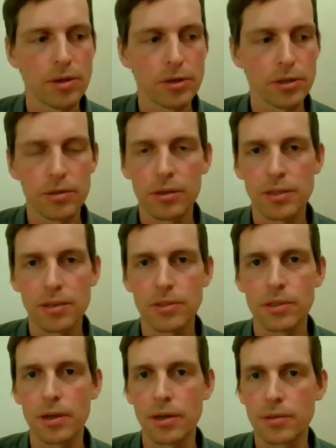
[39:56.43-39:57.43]
I mean, there's still lots
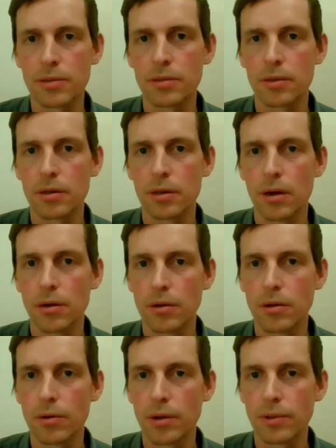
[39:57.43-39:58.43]
of studies
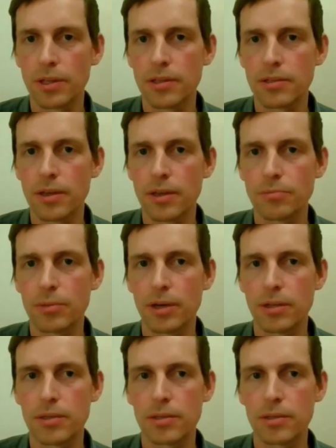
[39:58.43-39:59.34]
ongoing with these things, but